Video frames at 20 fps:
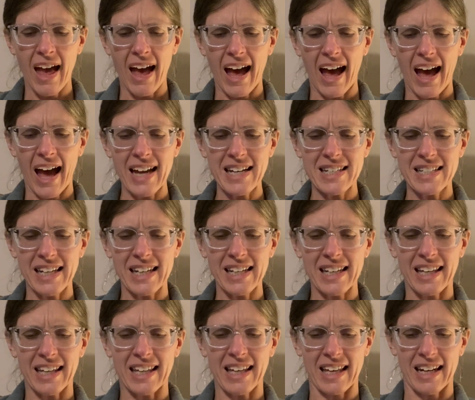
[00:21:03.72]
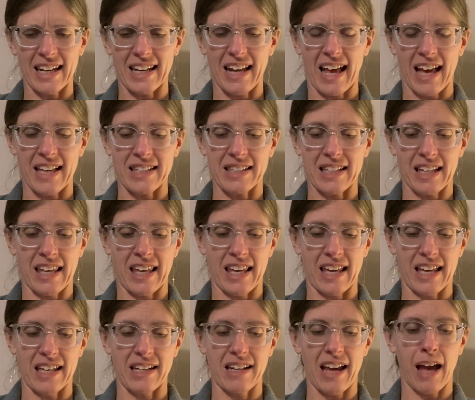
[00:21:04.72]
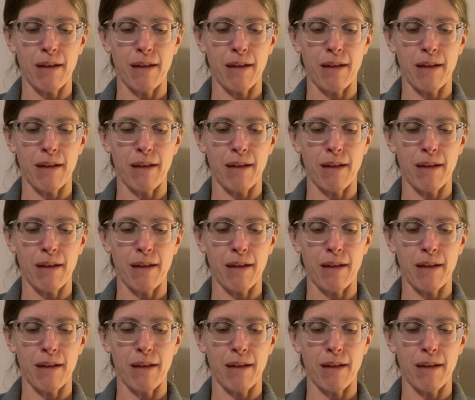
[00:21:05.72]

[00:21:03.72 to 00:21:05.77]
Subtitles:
I didn't get it as a kid.